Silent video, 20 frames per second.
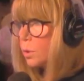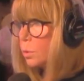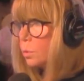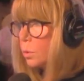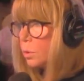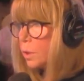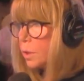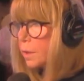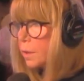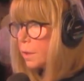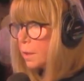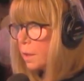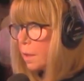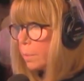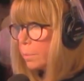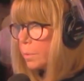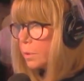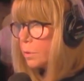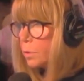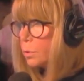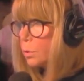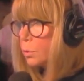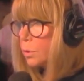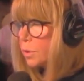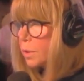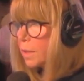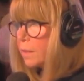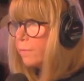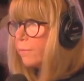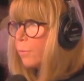you look at the numbers, you
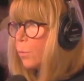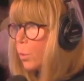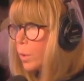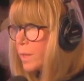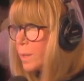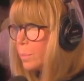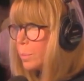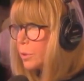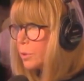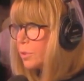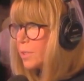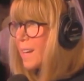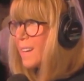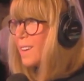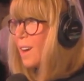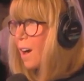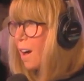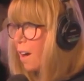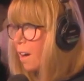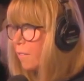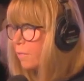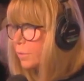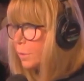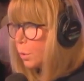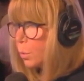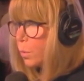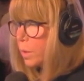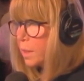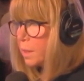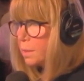see 40% of
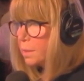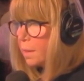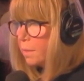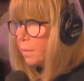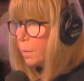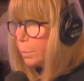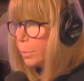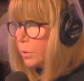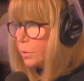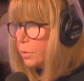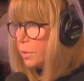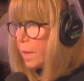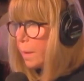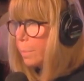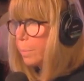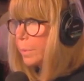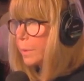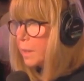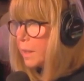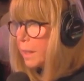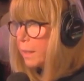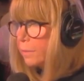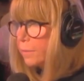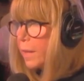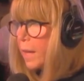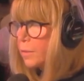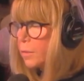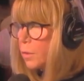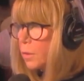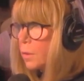27% believe
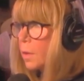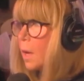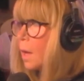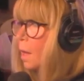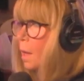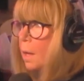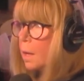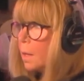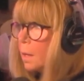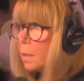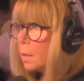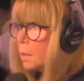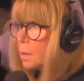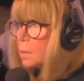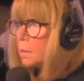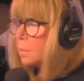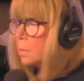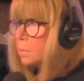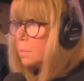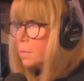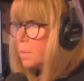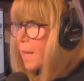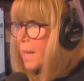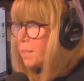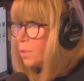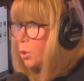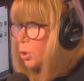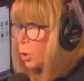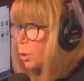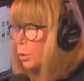that
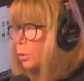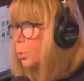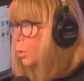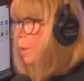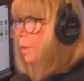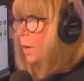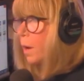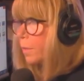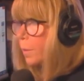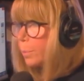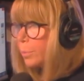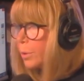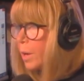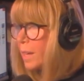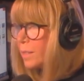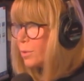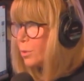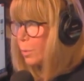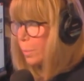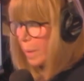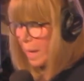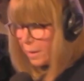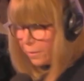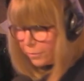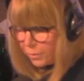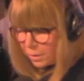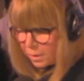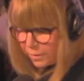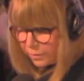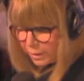dead children are the price you pay
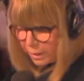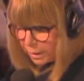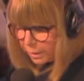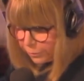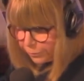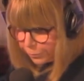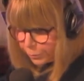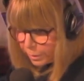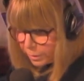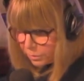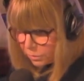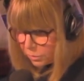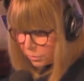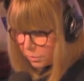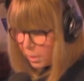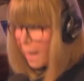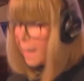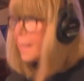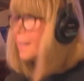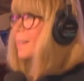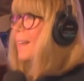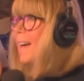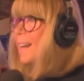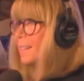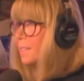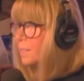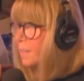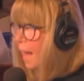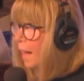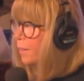for living in a free society. That
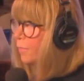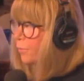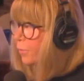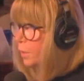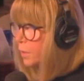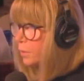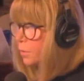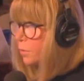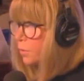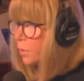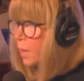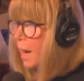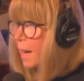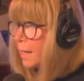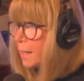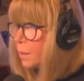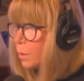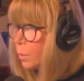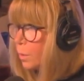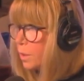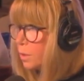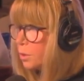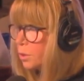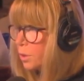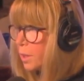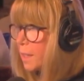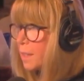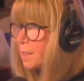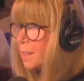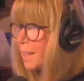is not a free society. You
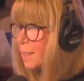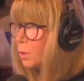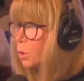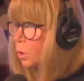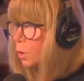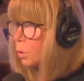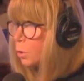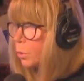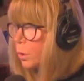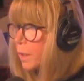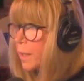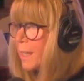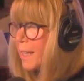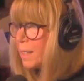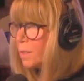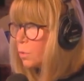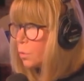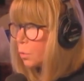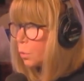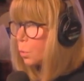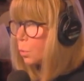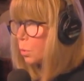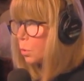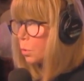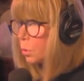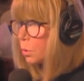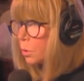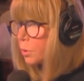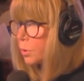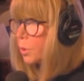understand, dead children in
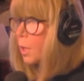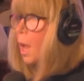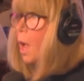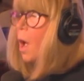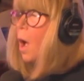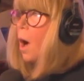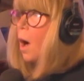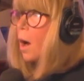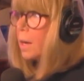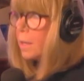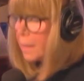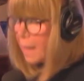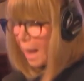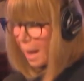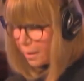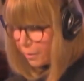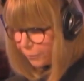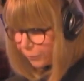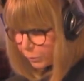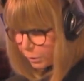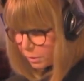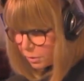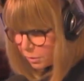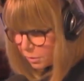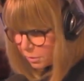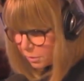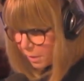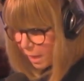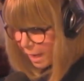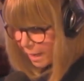schools are not a free
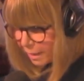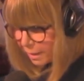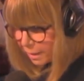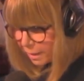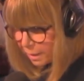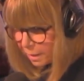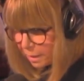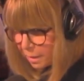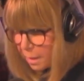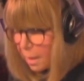society.